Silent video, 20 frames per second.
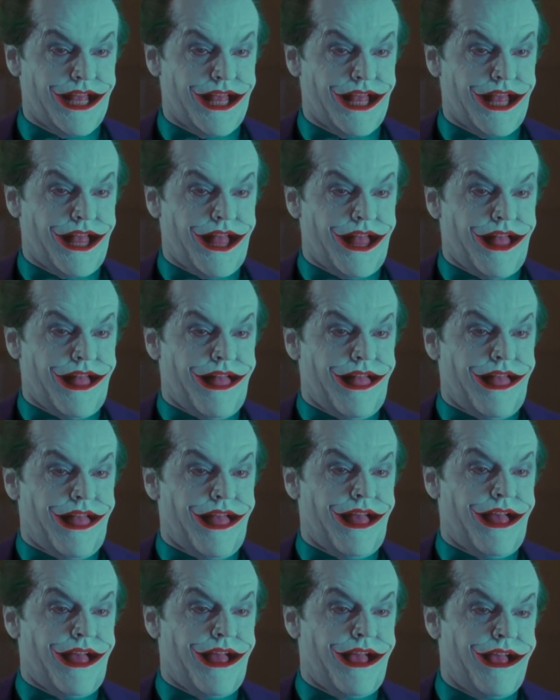makes one
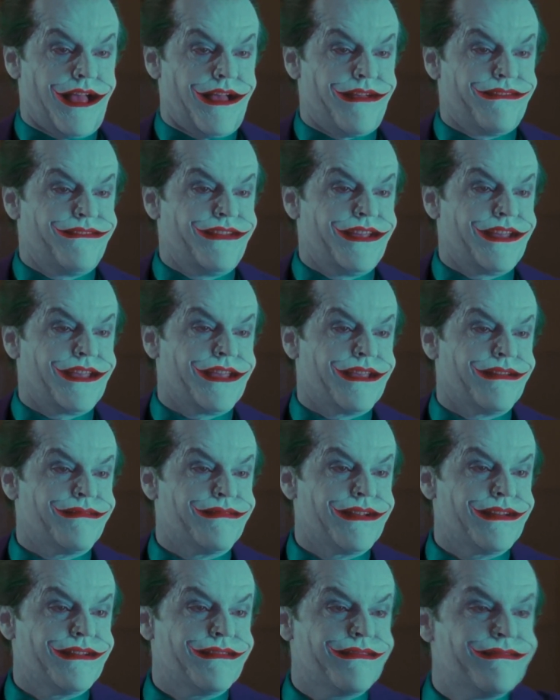last comeback to the
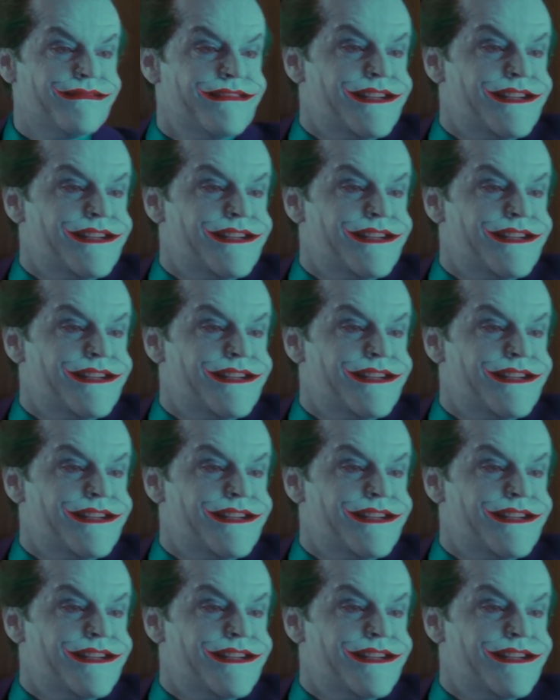silver